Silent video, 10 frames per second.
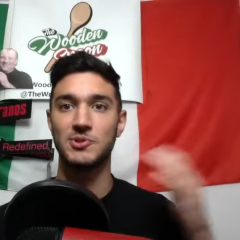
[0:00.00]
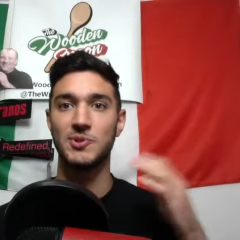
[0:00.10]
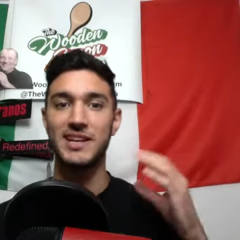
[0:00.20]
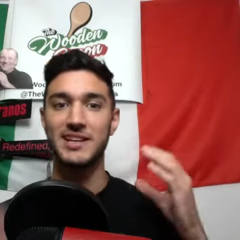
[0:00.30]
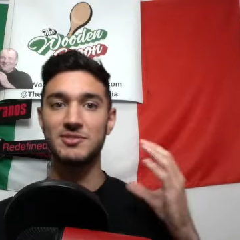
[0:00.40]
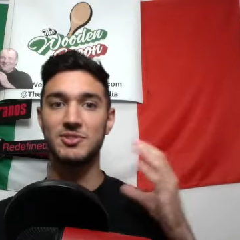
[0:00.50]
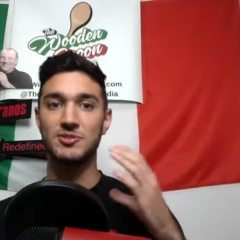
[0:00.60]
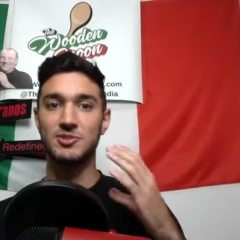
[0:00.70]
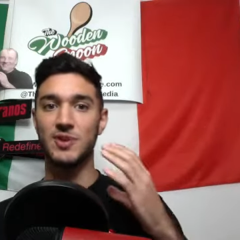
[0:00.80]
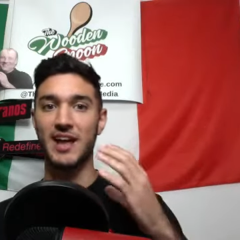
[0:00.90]
So I had to
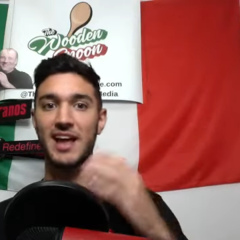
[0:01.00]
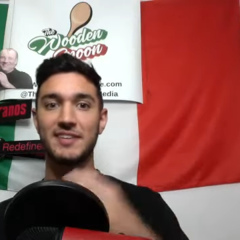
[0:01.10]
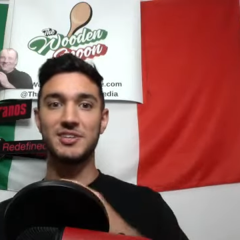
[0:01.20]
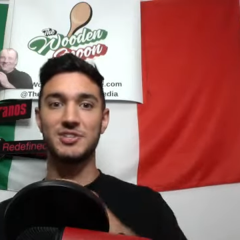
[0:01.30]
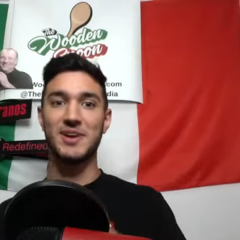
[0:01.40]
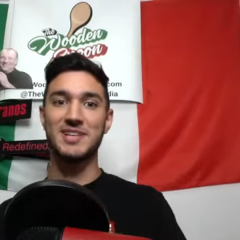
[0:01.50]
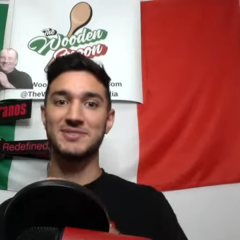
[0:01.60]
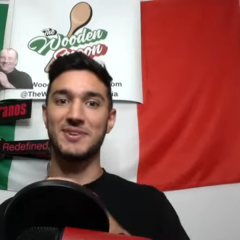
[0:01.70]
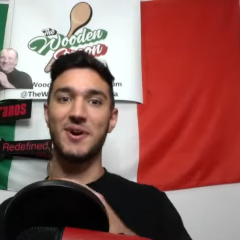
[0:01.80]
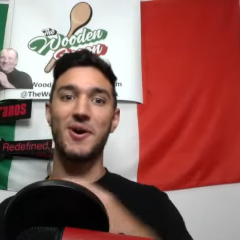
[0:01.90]
tra- I had to
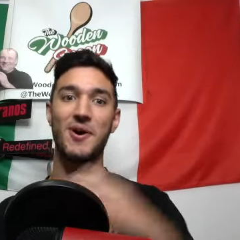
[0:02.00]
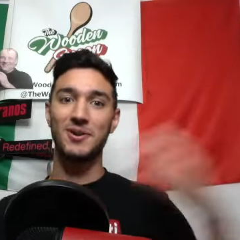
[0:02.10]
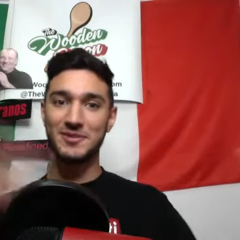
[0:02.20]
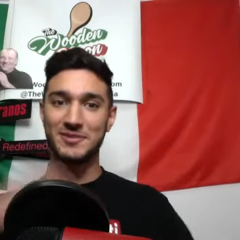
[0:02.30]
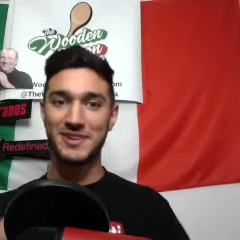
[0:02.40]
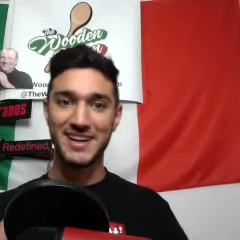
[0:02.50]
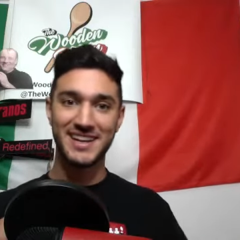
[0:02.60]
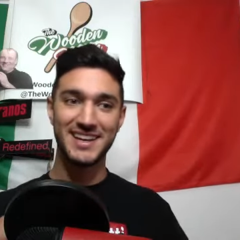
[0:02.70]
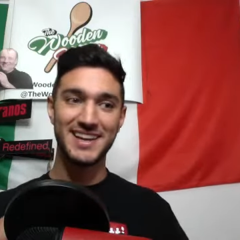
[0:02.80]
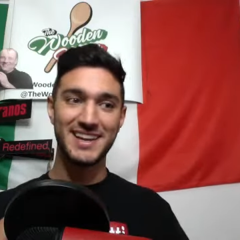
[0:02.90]
transfer all of
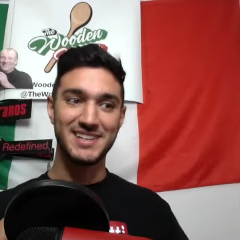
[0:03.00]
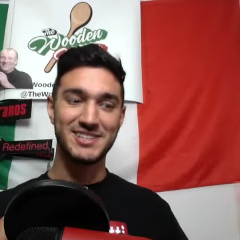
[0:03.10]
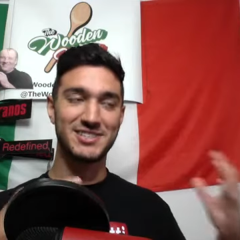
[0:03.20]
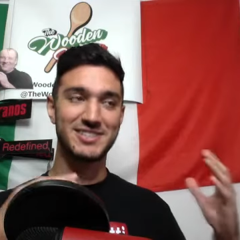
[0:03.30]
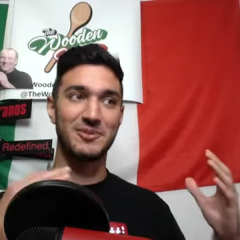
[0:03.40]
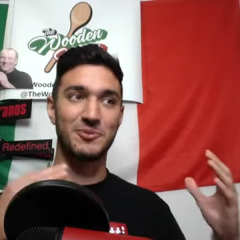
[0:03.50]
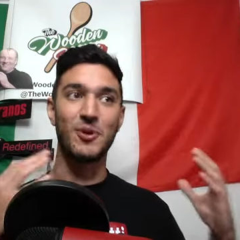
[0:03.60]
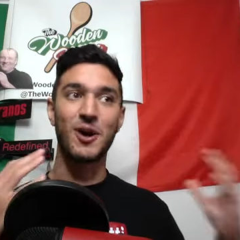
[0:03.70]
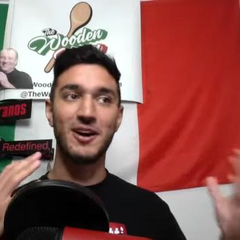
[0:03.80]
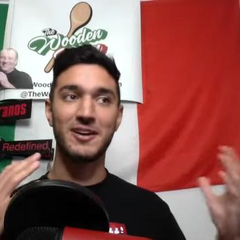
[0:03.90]
like just the
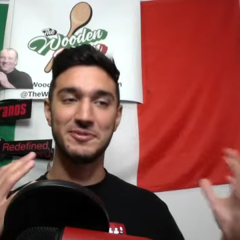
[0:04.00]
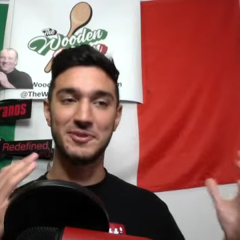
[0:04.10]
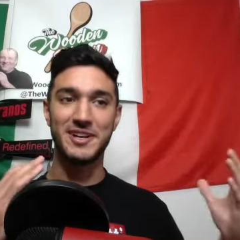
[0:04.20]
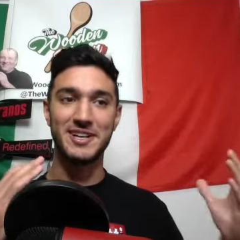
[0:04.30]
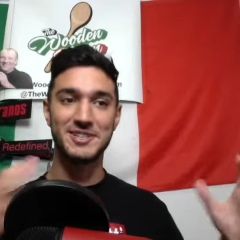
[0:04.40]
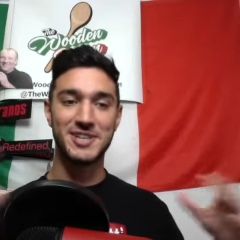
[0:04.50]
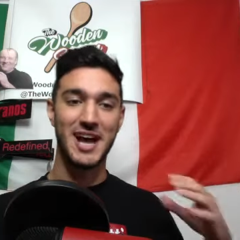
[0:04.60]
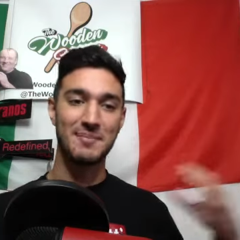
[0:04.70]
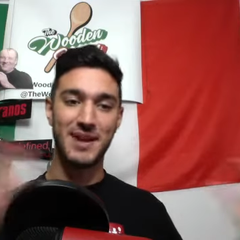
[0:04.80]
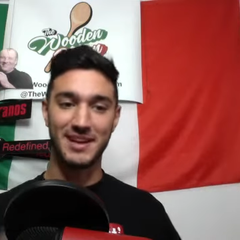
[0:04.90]
raw footage
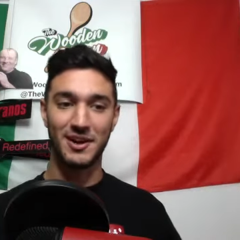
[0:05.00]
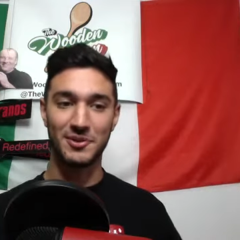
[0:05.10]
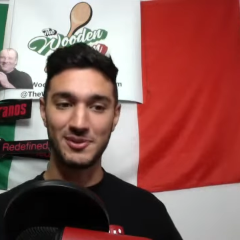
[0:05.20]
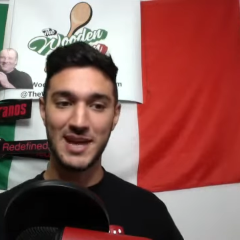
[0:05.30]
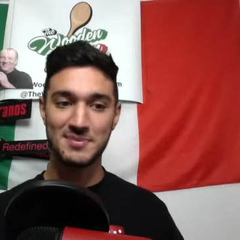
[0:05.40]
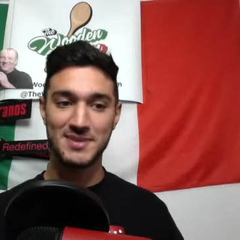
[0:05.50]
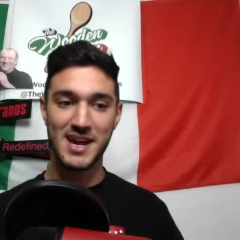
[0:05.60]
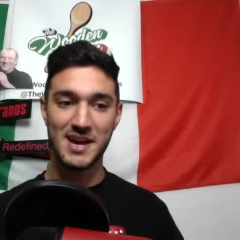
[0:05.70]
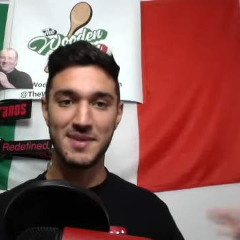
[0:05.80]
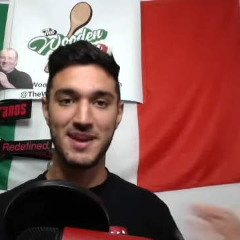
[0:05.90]
on my other
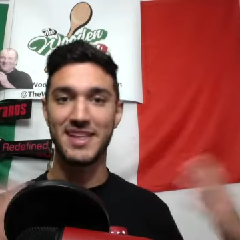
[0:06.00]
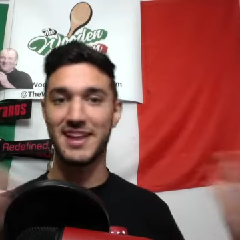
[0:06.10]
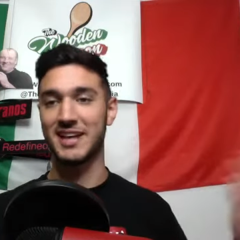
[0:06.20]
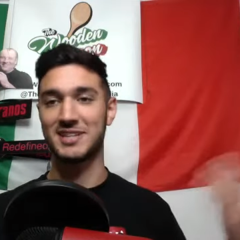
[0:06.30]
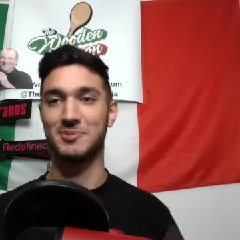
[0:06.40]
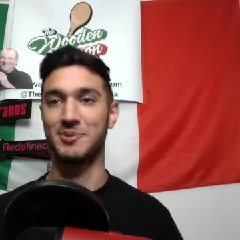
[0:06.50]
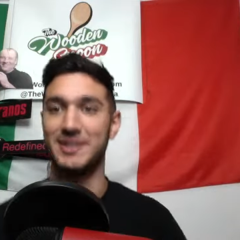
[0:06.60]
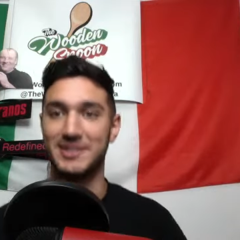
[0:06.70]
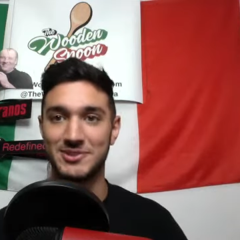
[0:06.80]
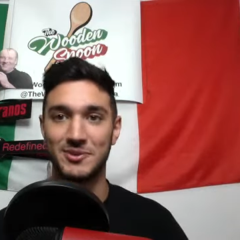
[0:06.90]
laptop and then export
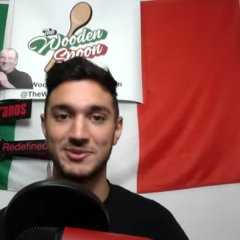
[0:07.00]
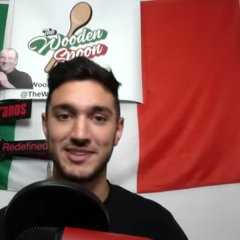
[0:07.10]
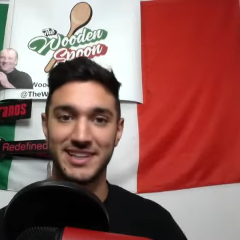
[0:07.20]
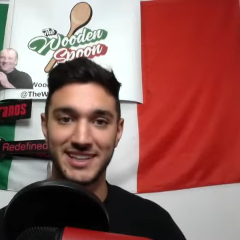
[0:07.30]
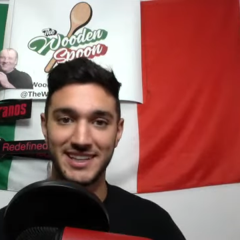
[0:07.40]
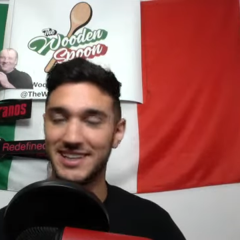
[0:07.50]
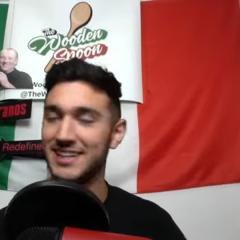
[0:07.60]
yeah. it. So it was like.